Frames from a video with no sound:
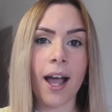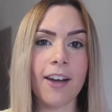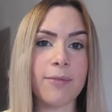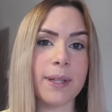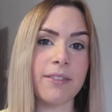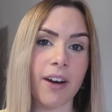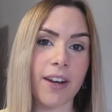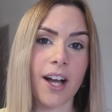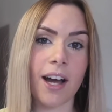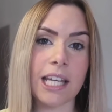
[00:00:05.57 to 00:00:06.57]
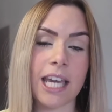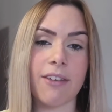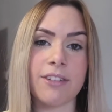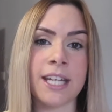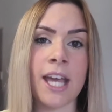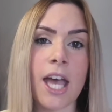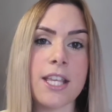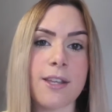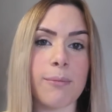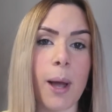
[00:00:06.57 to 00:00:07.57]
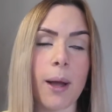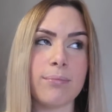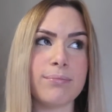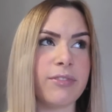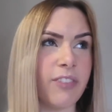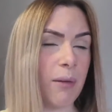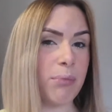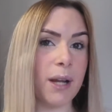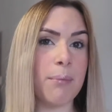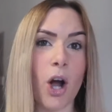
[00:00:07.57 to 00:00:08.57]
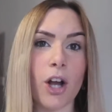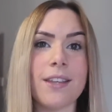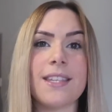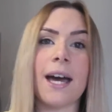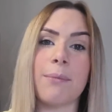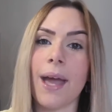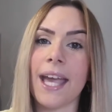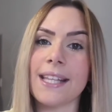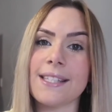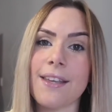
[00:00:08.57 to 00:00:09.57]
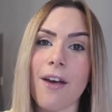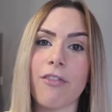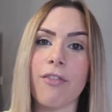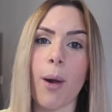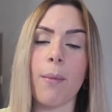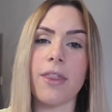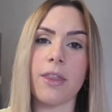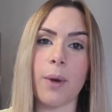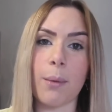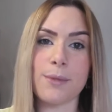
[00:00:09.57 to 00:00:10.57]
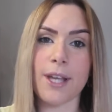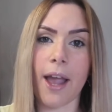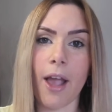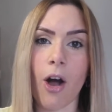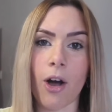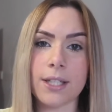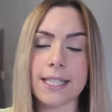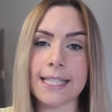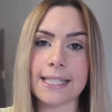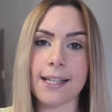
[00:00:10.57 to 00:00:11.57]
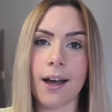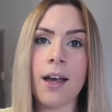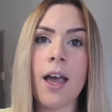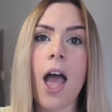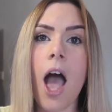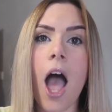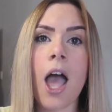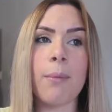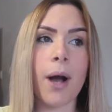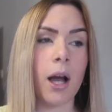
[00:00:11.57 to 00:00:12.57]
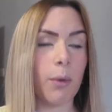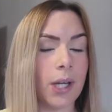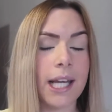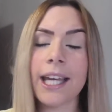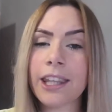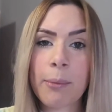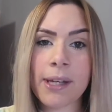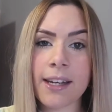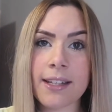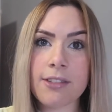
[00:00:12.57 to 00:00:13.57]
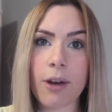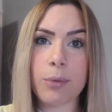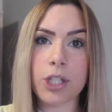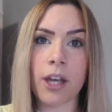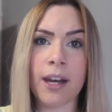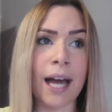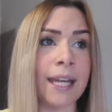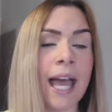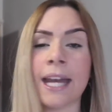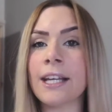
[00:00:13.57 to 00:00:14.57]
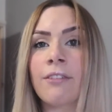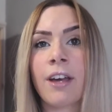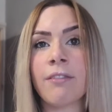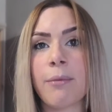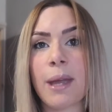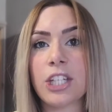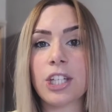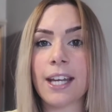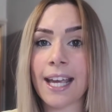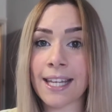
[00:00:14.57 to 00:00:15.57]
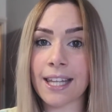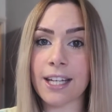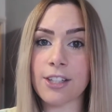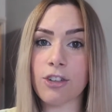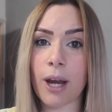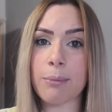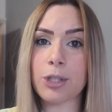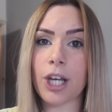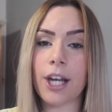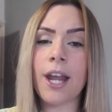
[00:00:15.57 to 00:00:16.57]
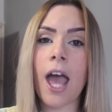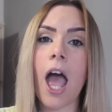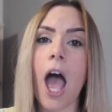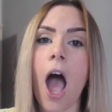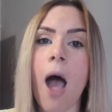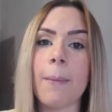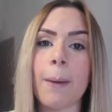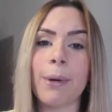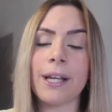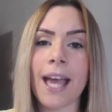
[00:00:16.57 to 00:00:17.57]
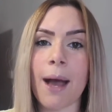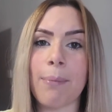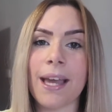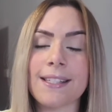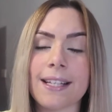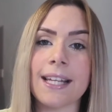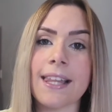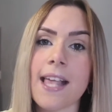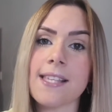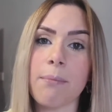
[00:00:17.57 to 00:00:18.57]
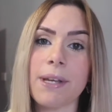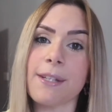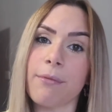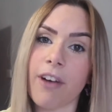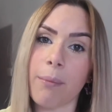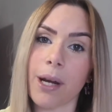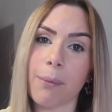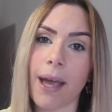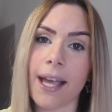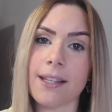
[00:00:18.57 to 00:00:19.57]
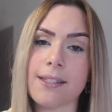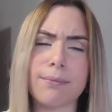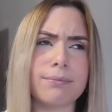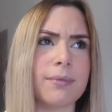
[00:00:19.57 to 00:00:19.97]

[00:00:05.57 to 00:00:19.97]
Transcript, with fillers: have been very kindly gifted some fabric markers and paints from the website Arteza. I will link them in the description and any other information in the description. But yeah, basically they sent me some fabric paints.